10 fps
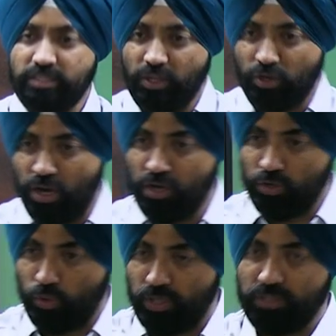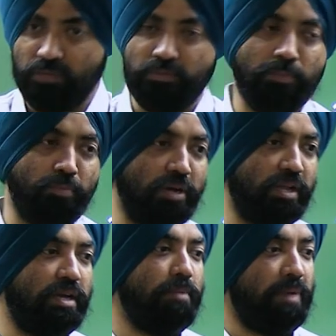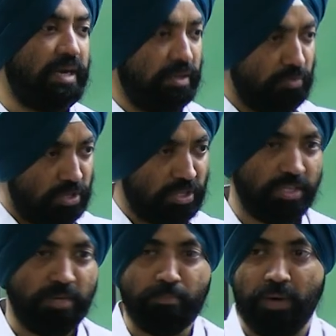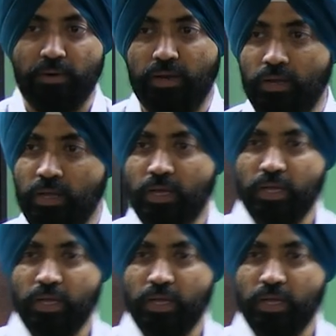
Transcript: the wrongdoings of the political party which is in power,